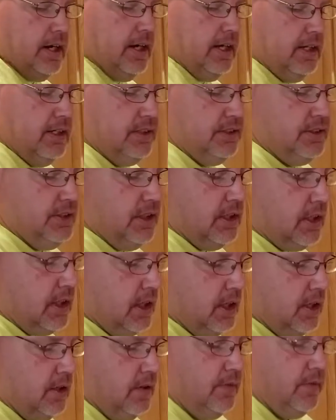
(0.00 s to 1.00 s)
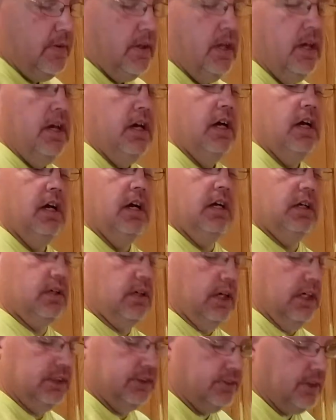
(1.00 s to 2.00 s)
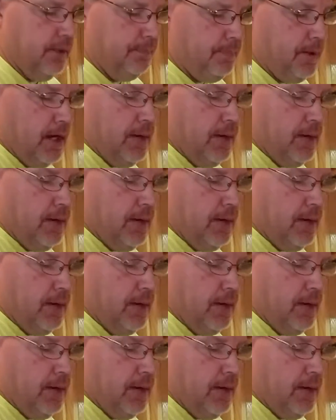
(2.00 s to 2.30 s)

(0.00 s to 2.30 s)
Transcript: as your crushed red